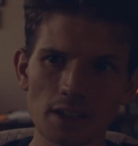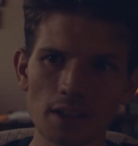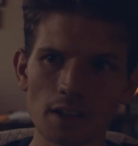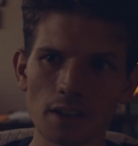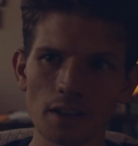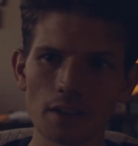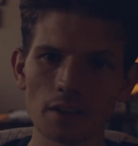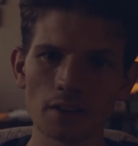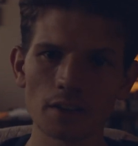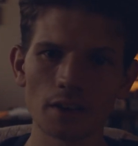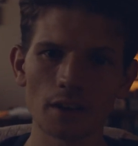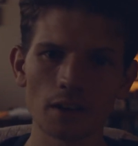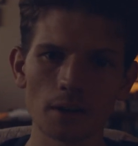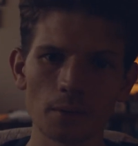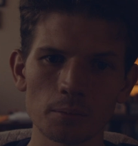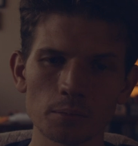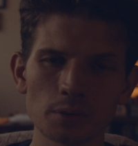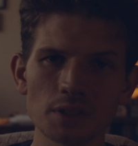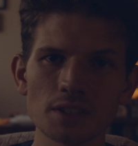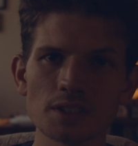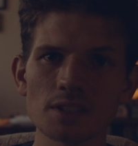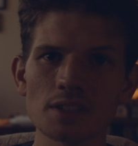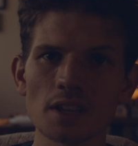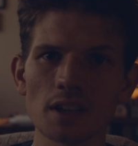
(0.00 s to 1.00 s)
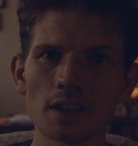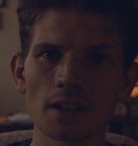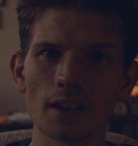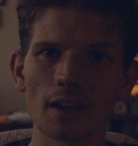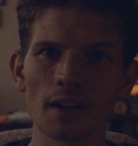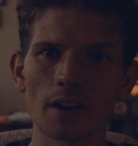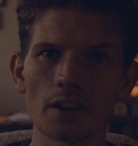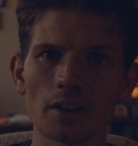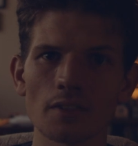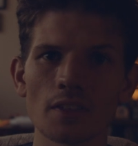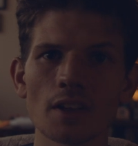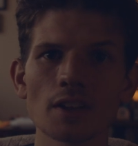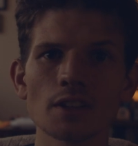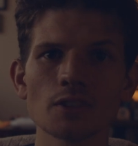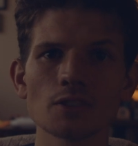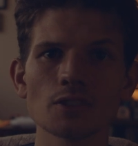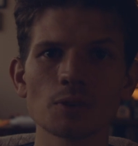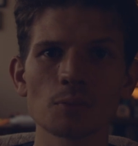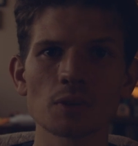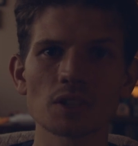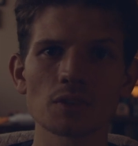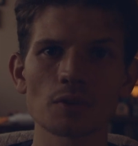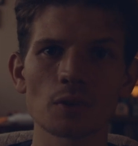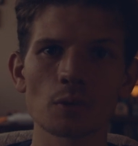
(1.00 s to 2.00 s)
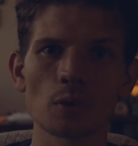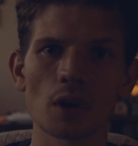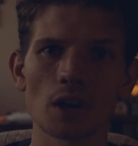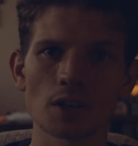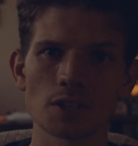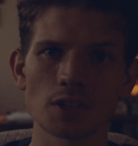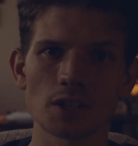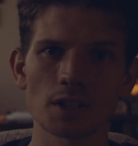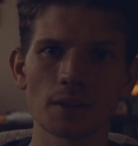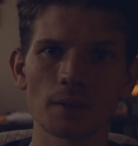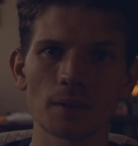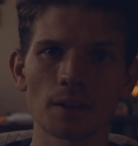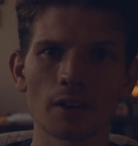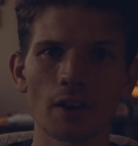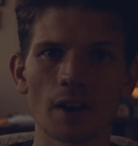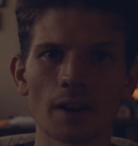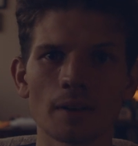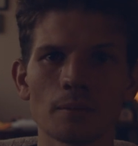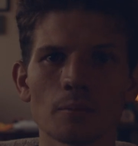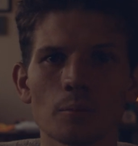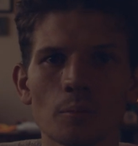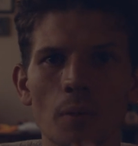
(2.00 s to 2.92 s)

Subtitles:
and please take care. Thank you so much for watching. All right,